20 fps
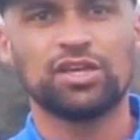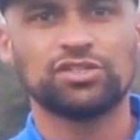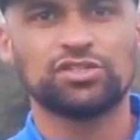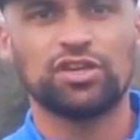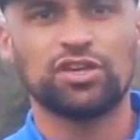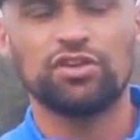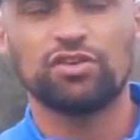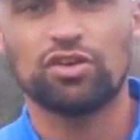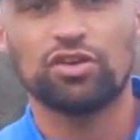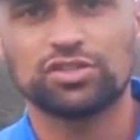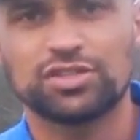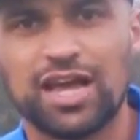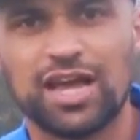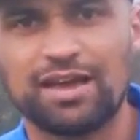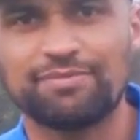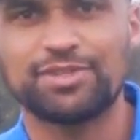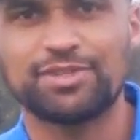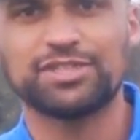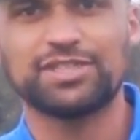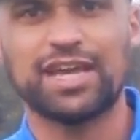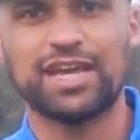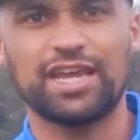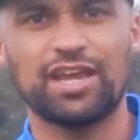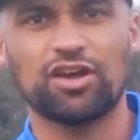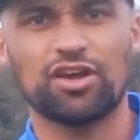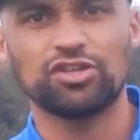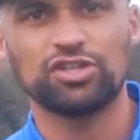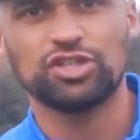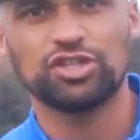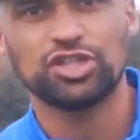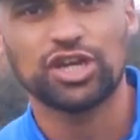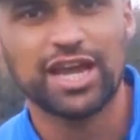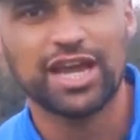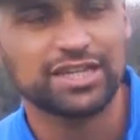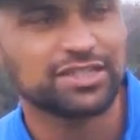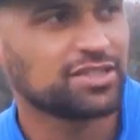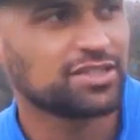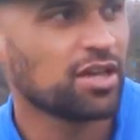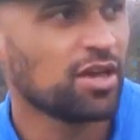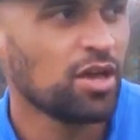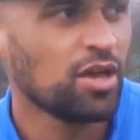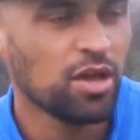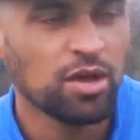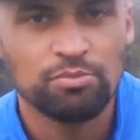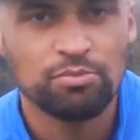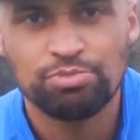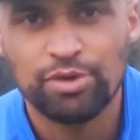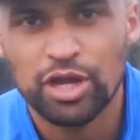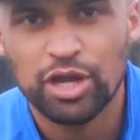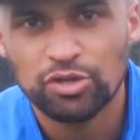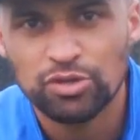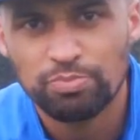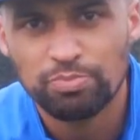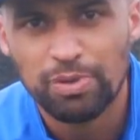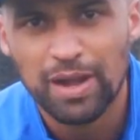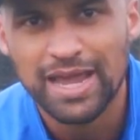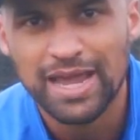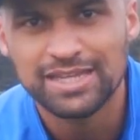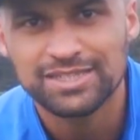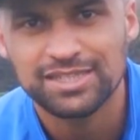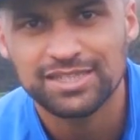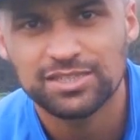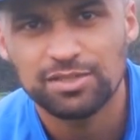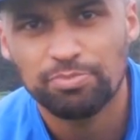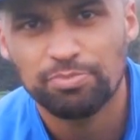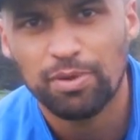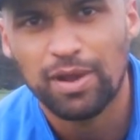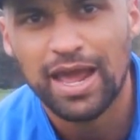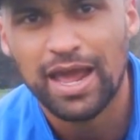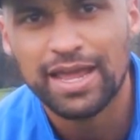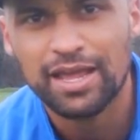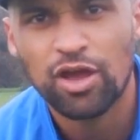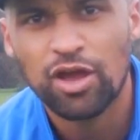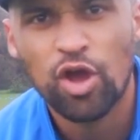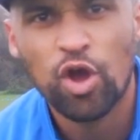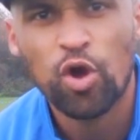so you've got time to take it on your chest, bring other players into play,